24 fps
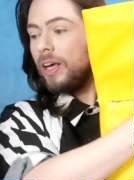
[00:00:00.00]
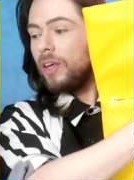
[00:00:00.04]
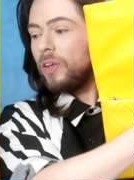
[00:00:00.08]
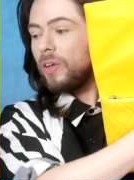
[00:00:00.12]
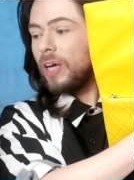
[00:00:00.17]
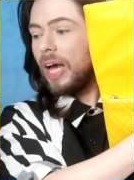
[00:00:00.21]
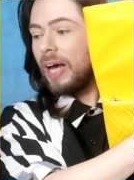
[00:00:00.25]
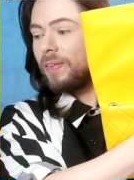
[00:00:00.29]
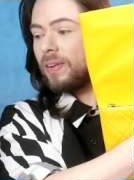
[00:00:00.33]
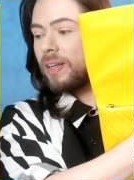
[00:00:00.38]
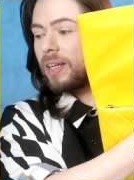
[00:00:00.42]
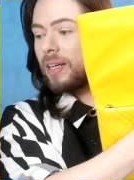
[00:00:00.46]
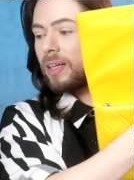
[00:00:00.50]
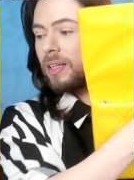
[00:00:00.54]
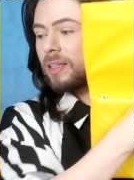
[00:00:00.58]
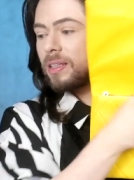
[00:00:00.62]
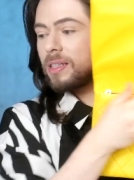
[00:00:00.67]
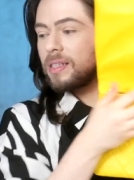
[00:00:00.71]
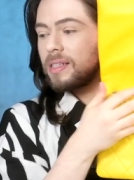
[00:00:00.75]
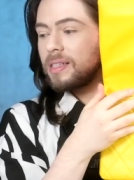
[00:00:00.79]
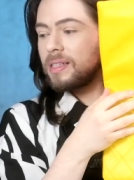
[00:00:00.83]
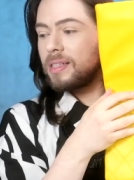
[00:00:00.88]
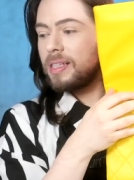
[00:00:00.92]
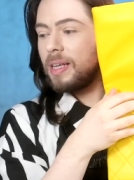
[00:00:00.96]
you have a little
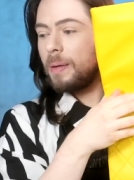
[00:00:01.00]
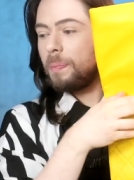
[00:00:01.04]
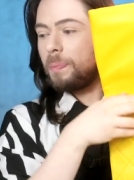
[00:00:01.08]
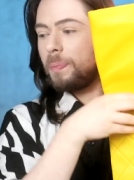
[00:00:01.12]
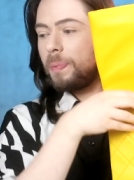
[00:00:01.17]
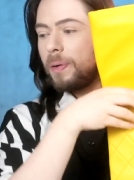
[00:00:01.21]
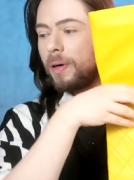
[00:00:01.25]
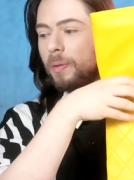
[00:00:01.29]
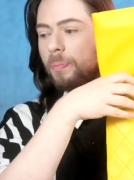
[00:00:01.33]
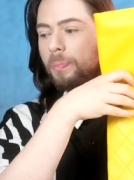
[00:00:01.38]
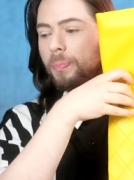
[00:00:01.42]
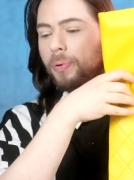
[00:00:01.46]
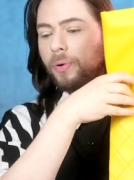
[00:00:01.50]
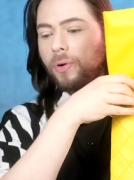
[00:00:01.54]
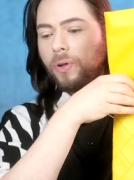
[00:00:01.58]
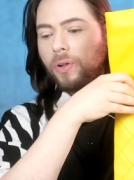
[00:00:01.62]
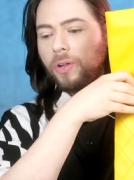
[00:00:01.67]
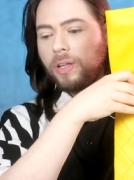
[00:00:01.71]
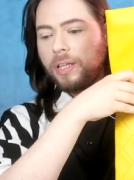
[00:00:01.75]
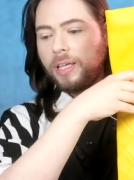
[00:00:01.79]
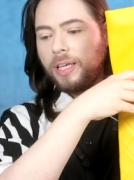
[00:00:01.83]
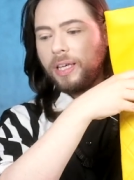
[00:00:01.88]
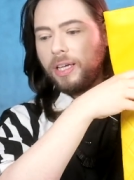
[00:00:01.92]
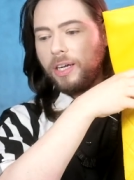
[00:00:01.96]
zipper
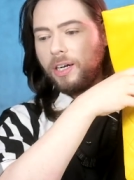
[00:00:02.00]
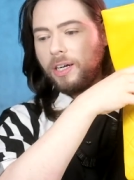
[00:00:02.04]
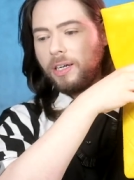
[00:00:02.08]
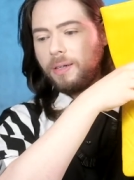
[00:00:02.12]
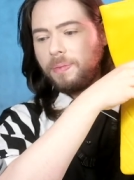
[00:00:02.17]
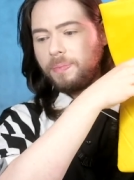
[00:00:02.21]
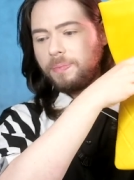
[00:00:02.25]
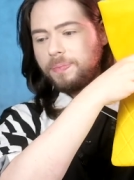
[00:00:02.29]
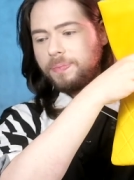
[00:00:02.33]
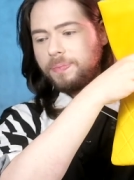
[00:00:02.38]
pull here.